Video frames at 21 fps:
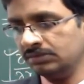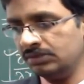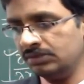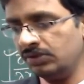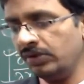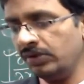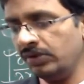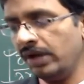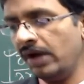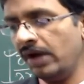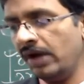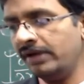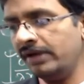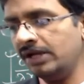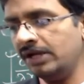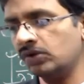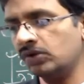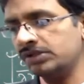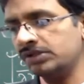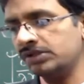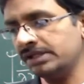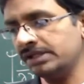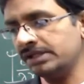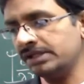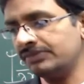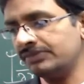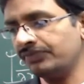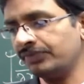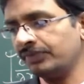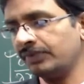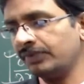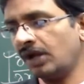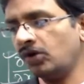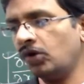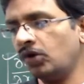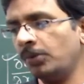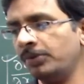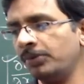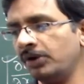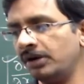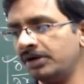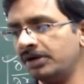Do you have any questions? I
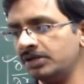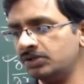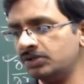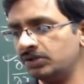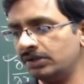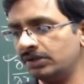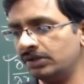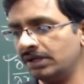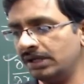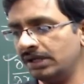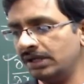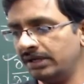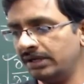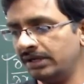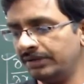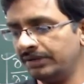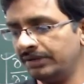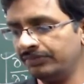hope you understood clearly.